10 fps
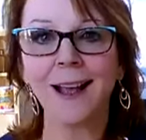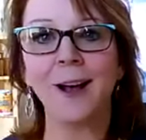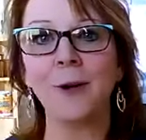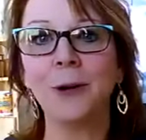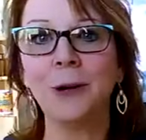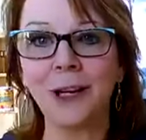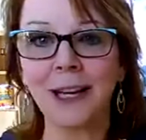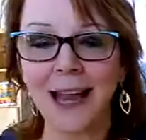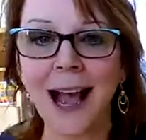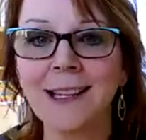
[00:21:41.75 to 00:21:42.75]
Oh,
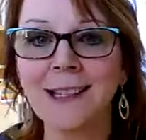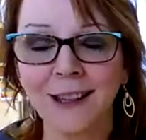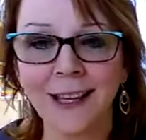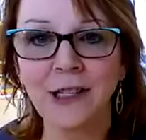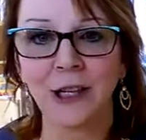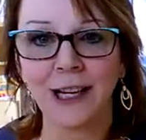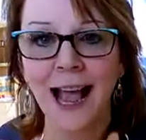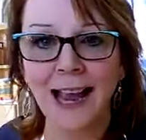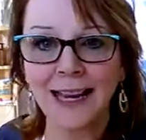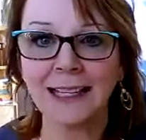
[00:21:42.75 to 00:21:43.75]
goody, isolation.
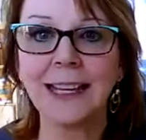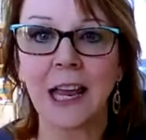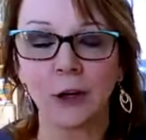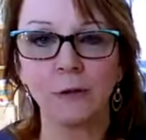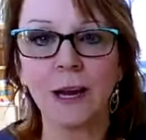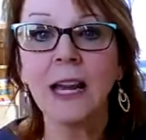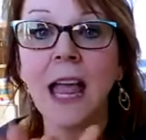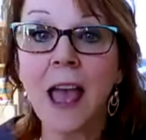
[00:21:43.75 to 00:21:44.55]
I can get her, right?